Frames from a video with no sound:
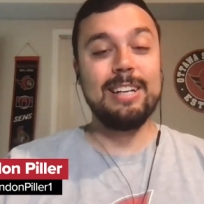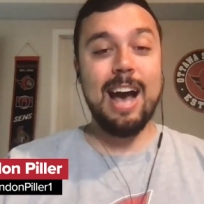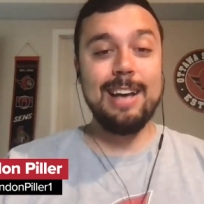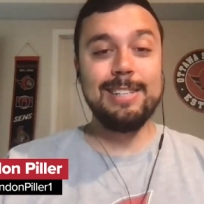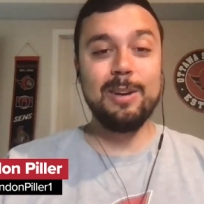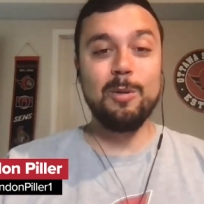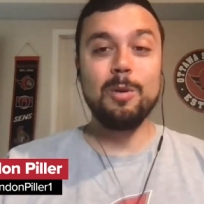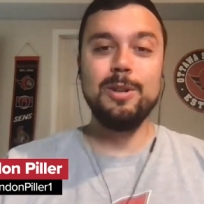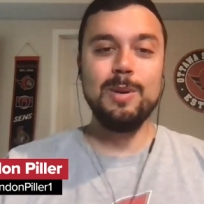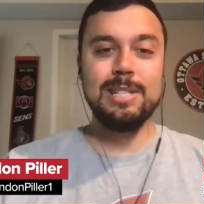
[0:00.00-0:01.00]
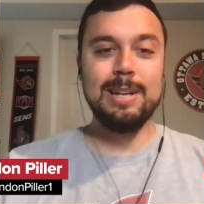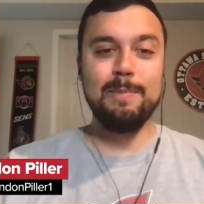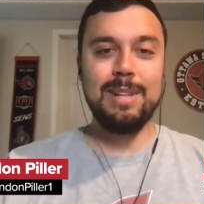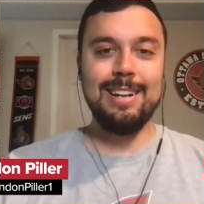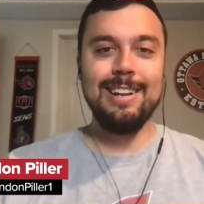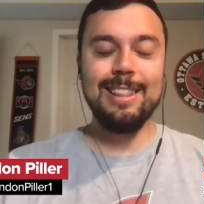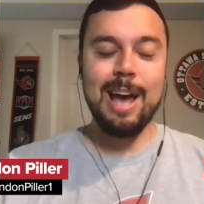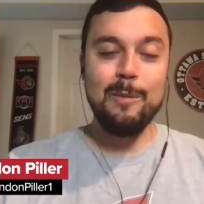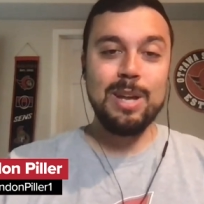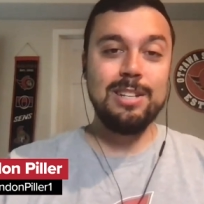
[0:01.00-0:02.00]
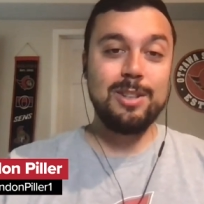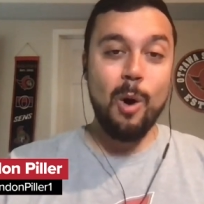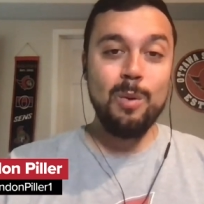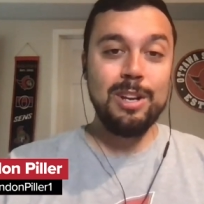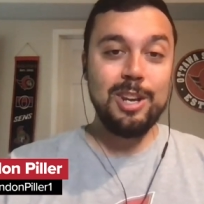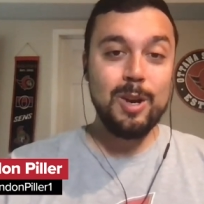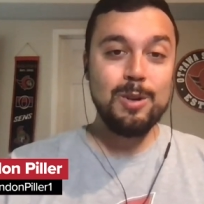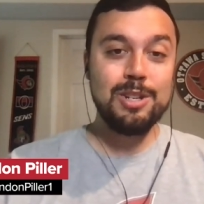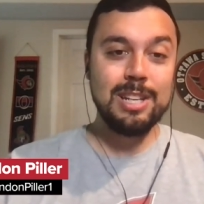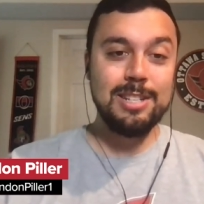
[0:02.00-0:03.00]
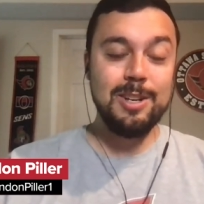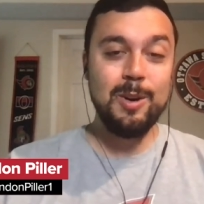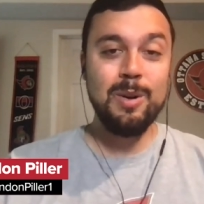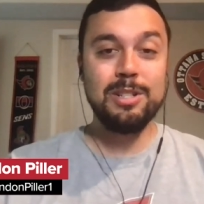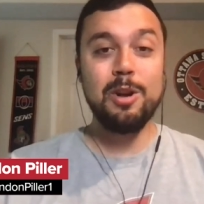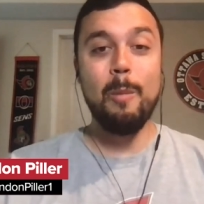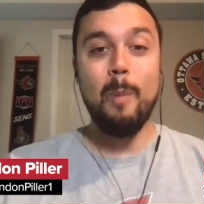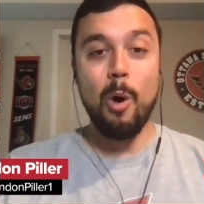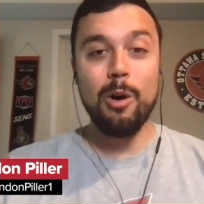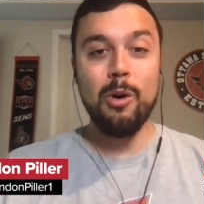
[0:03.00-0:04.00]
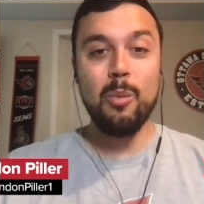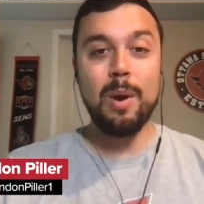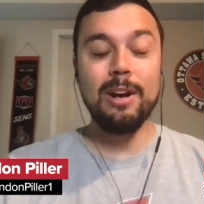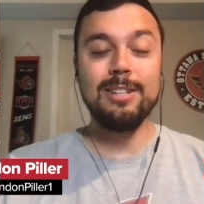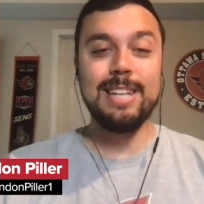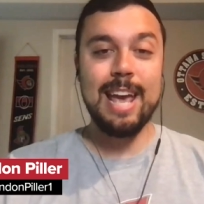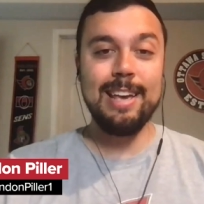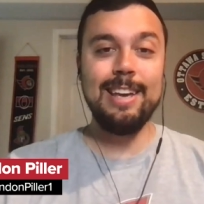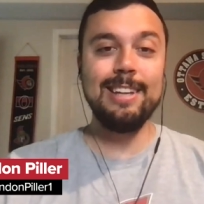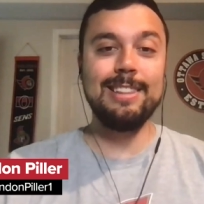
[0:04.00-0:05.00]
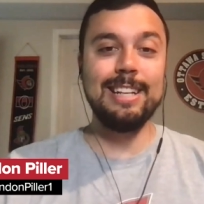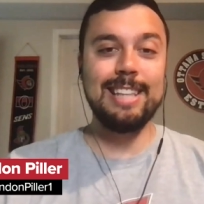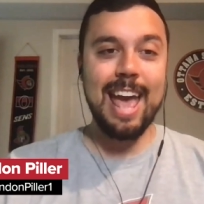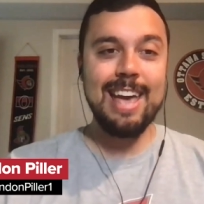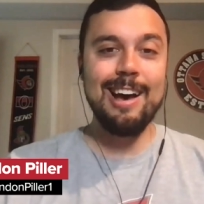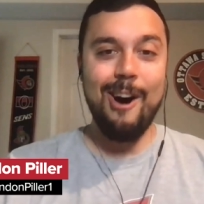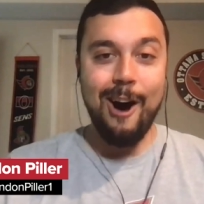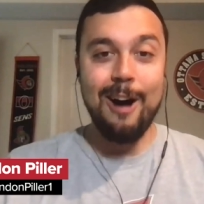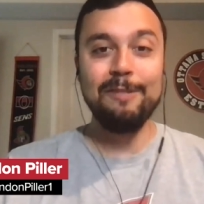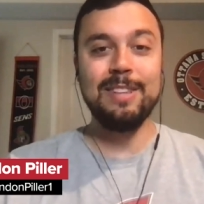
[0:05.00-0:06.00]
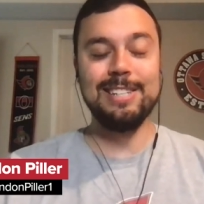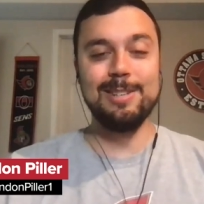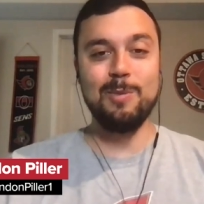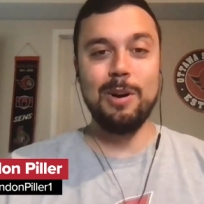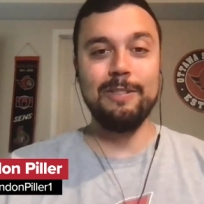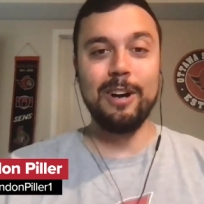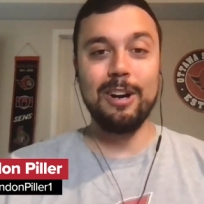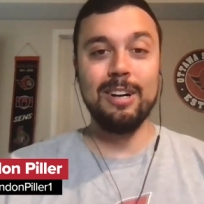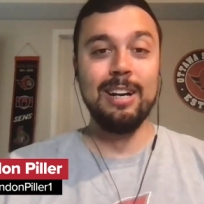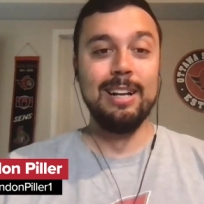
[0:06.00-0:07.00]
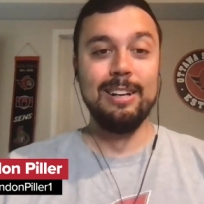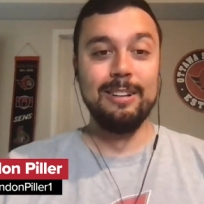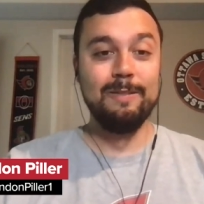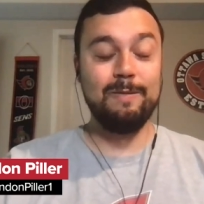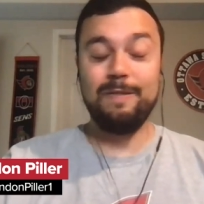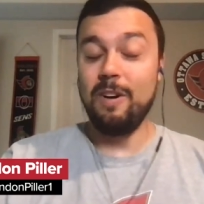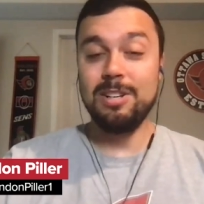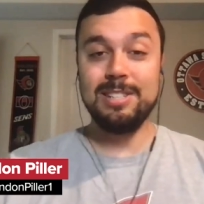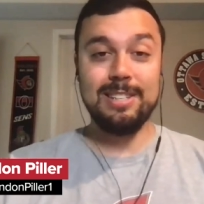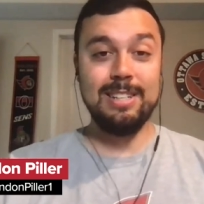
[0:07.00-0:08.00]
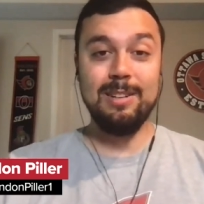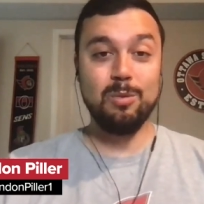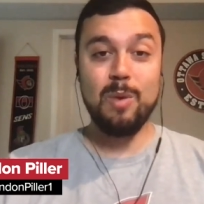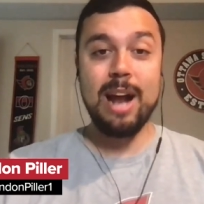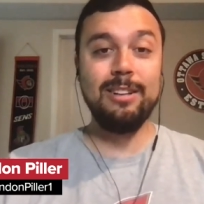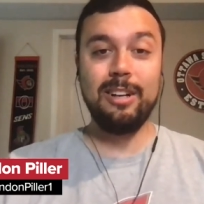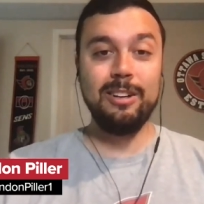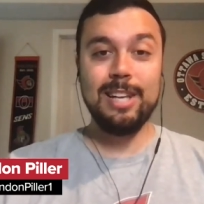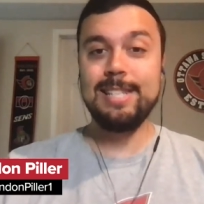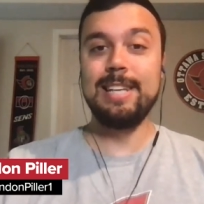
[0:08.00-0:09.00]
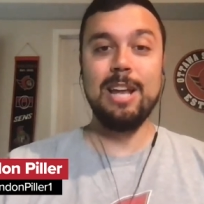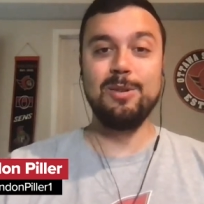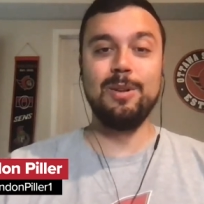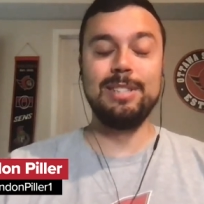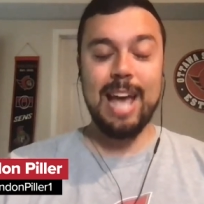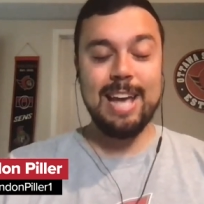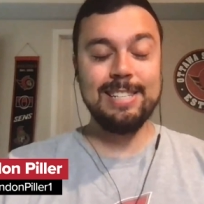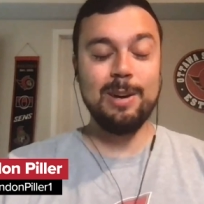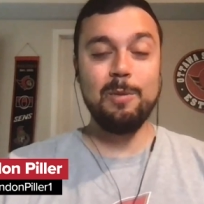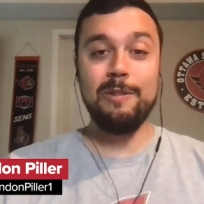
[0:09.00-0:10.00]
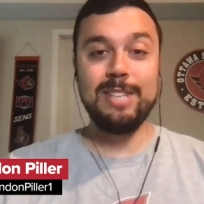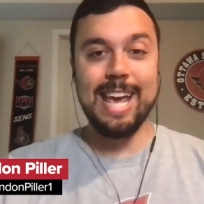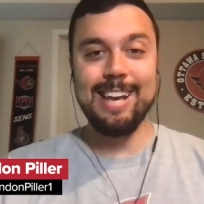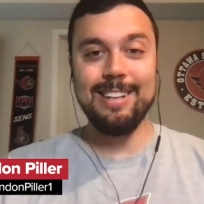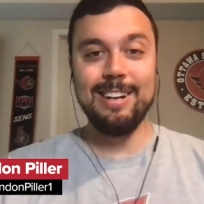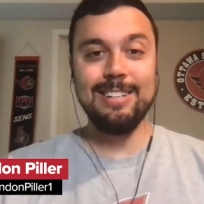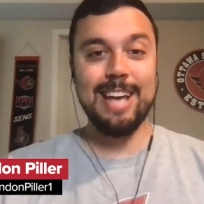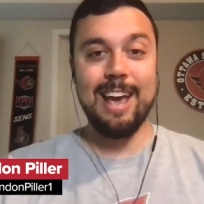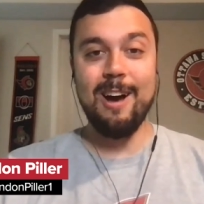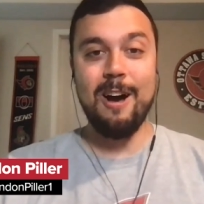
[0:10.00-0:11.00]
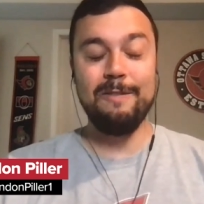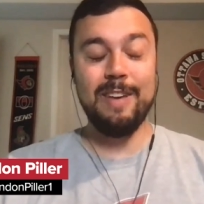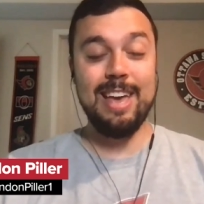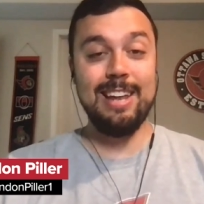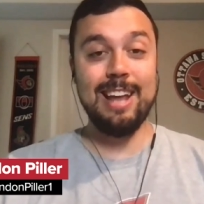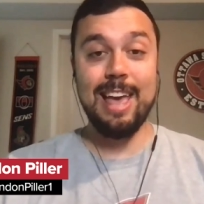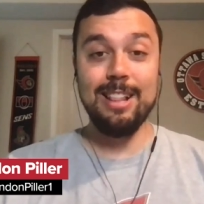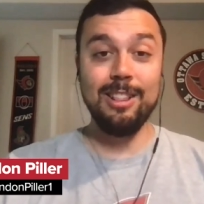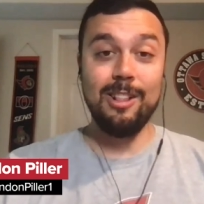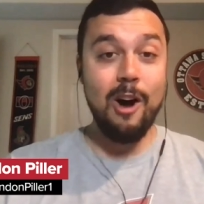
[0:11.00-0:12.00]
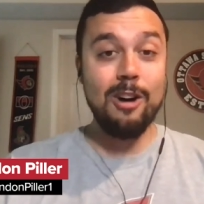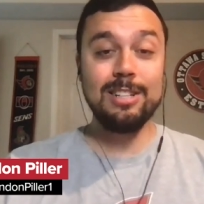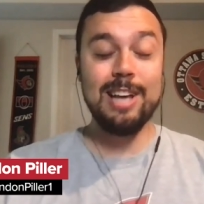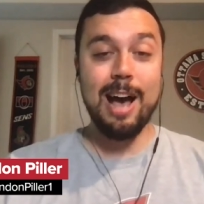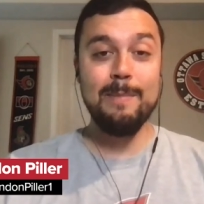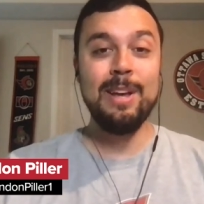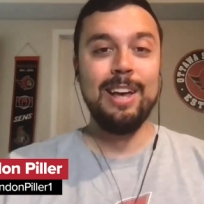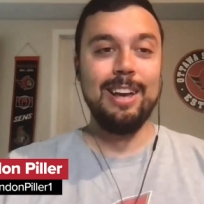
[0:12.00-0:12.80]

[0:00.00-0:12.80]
Guys, we're doing something that we don't usually do. Tomorrow, we are taking the day off. This is one of our first regularly scheduled days that we've taken a day off in a long time.